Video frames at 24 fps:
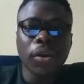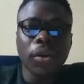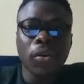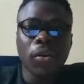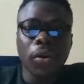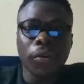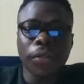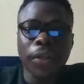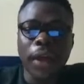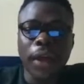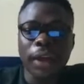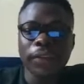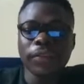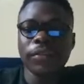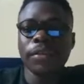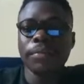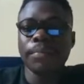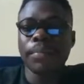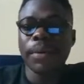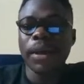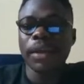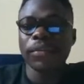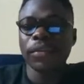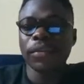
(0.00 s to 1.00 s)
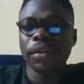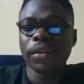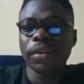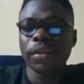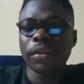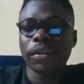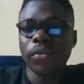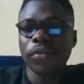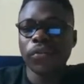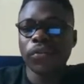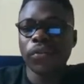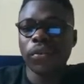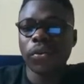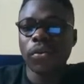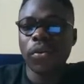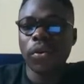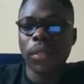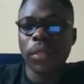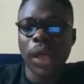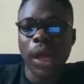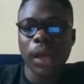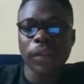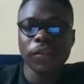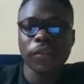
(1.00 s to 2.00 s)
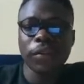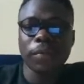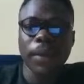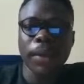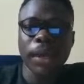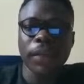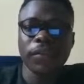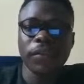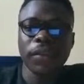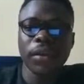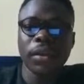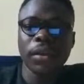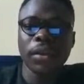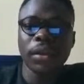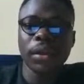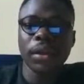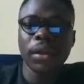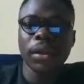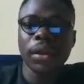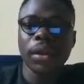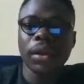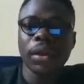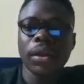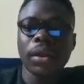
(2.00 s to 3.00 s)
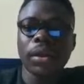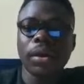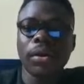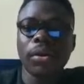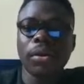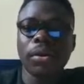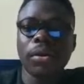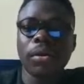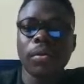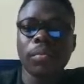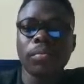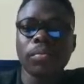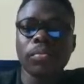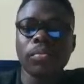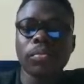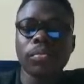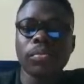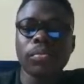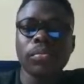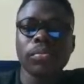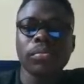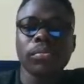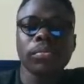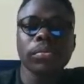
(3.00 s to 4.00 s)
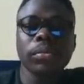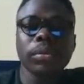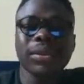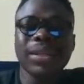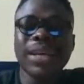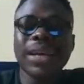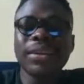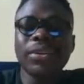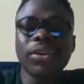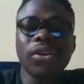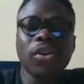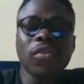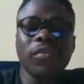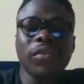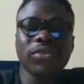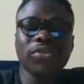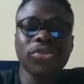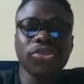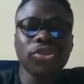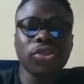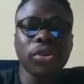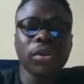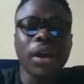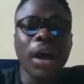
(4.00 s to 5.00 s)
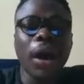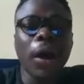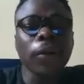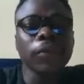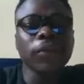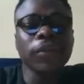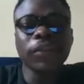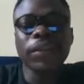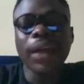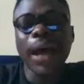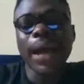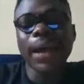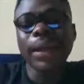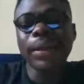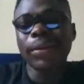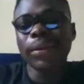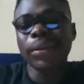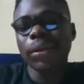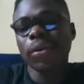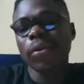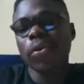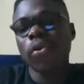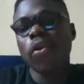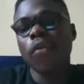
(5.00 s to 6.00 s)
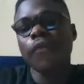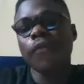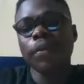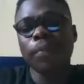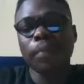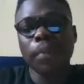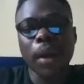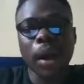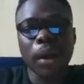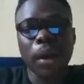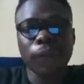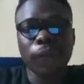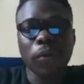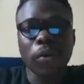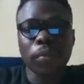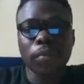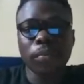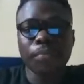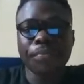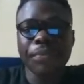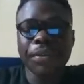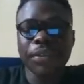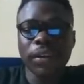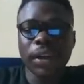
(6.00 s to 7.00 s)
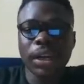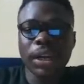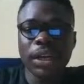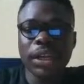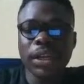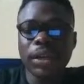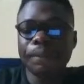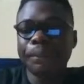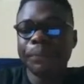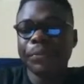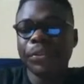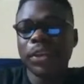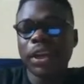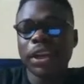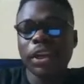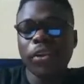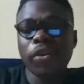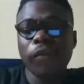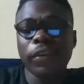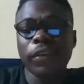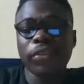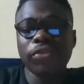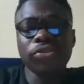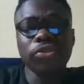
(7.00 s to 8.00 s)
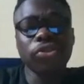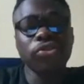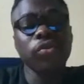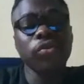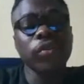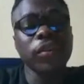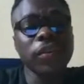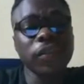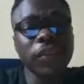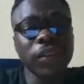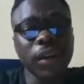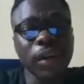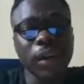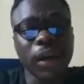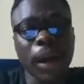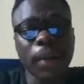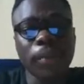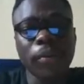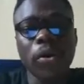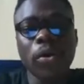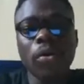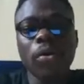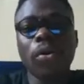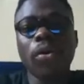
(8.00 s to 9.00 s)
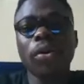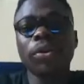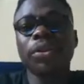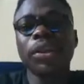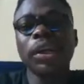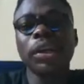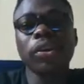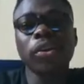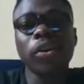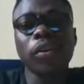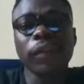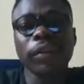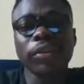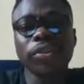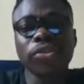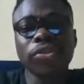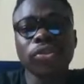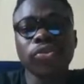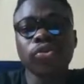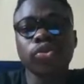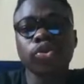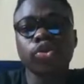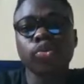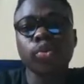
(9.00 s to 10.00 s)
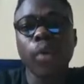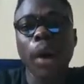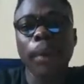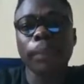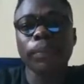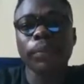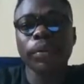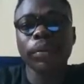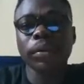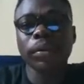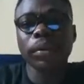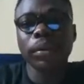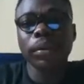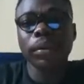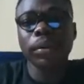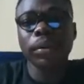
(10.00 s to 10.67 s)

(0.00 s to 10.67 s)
Contact the person. Once you contact the person, um, take the conversation outside of the platform. Basically, take the conversations to Instagram or take the conversation to Swapped.